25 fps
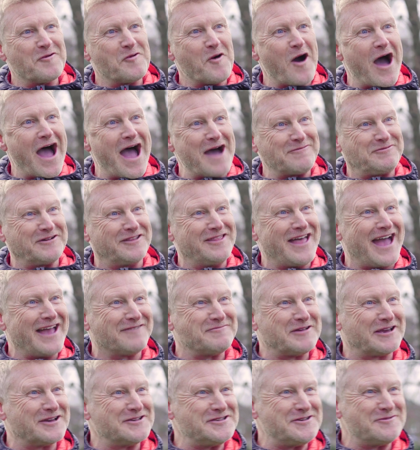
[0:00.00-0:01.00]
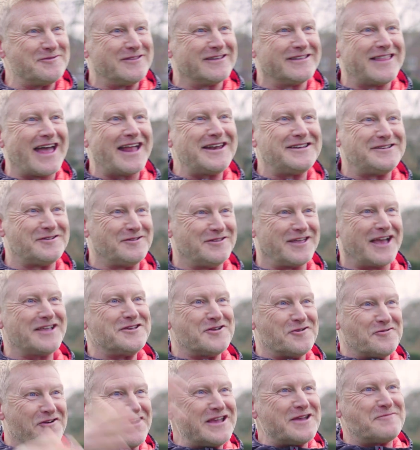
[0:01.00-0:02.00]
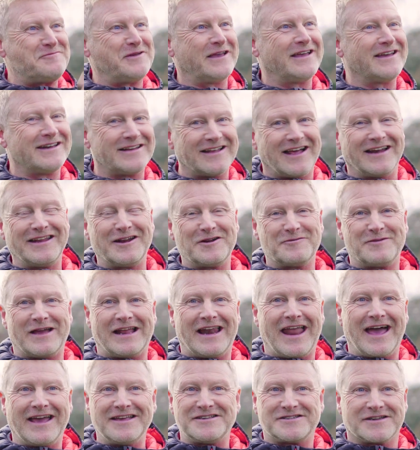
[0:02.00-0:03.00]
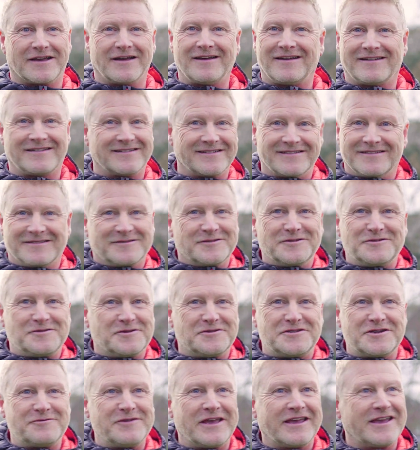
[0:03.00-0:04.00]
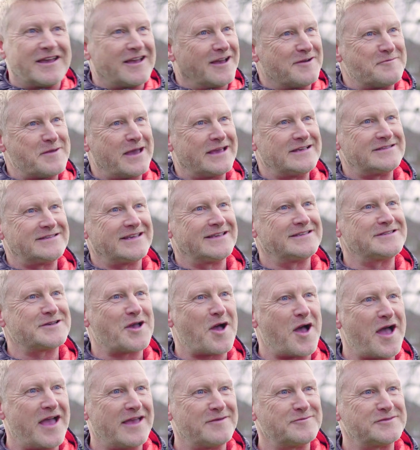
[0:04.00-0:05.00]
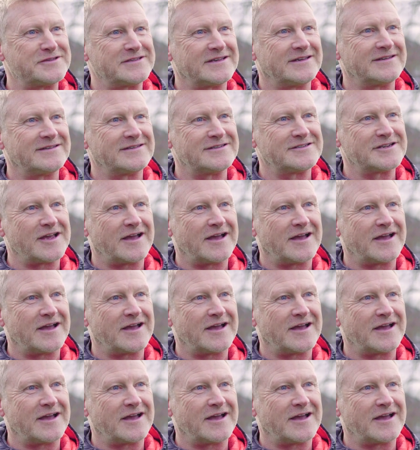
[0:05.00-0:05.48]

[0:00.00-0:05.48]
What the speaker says: What happened then? Because then you reappeared a little bit later, doing amazing times, and